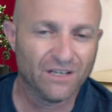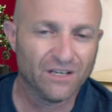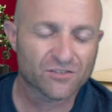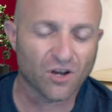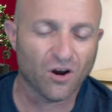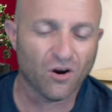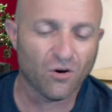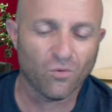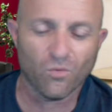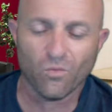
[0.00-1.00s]

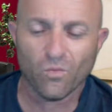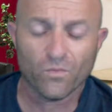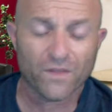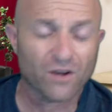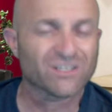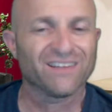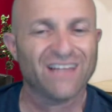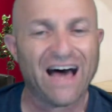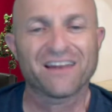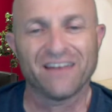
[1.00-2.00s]
So there's a
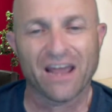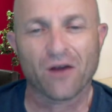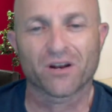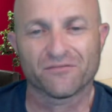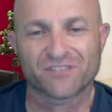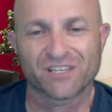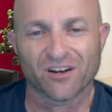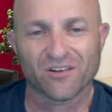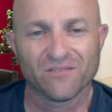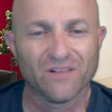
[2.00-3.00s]
lot of narratives
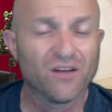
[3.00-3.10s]
here,